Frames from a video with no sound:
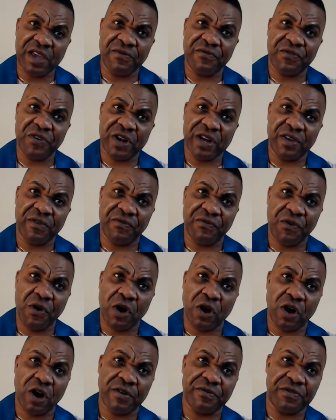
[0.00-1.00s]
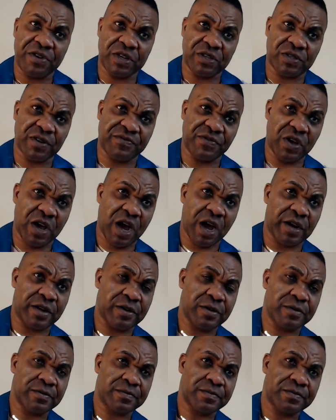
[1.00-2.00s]
for the four coverings of God.
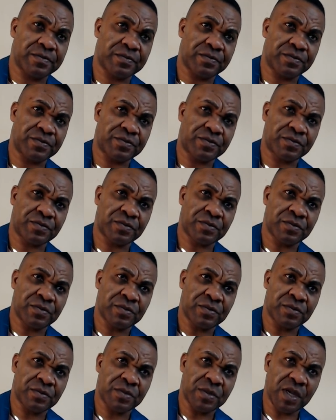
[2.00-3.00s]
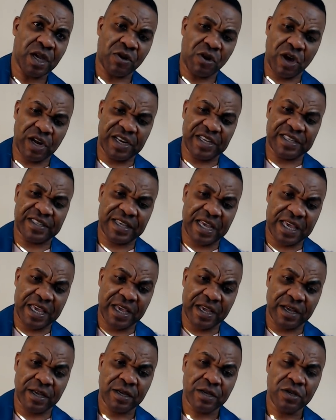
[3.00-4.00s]
And God is
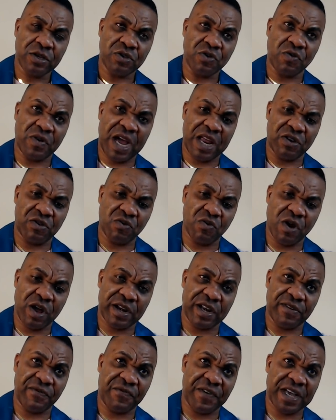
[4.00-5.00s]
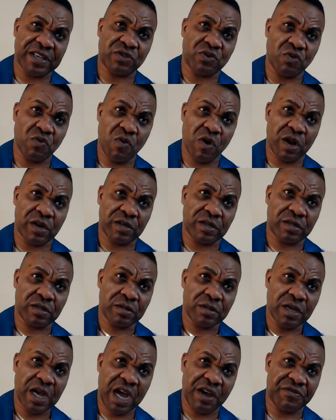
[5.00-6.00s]
saying, you can do all the fast you want.
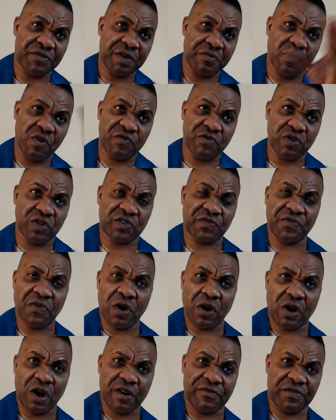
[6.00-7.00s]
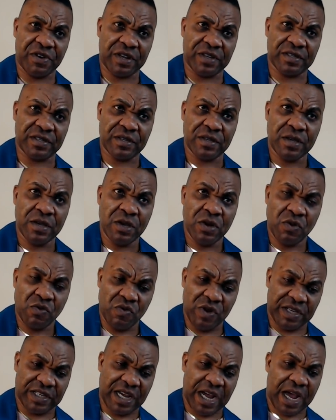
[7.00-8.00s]
I've removed those four coverings,
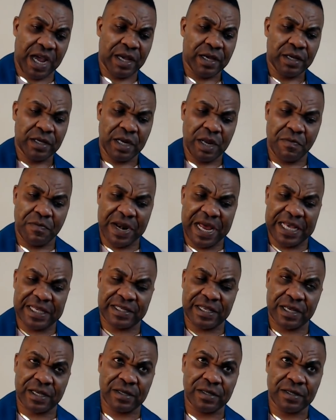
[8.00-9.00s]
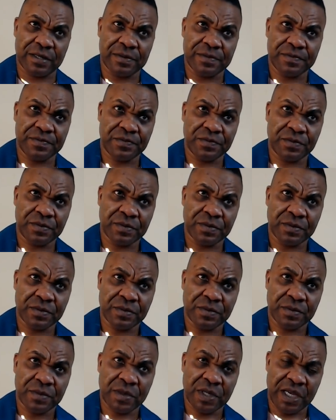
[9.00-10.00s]
which are the blessings,
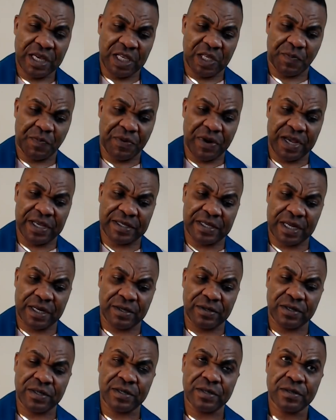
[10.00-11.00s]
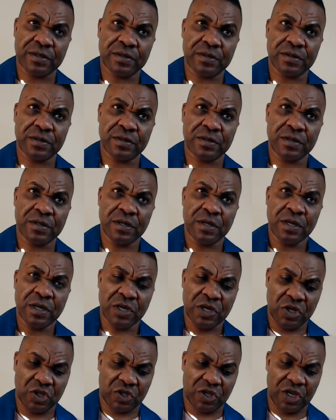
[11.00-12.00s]
His presence,
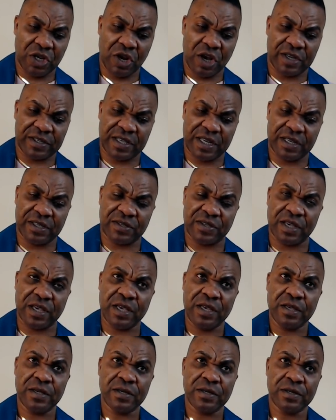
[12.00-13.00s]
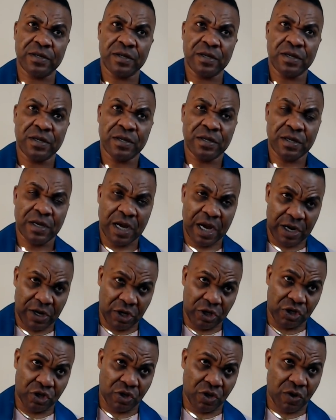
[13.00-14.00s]
His innocency, and the
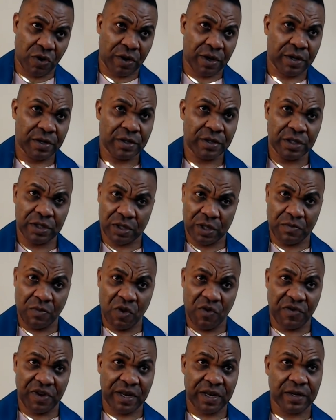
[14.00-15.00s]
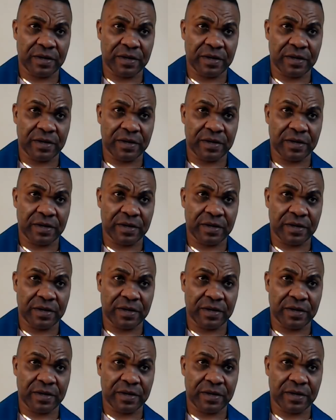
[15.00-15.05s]
joy. He's removed.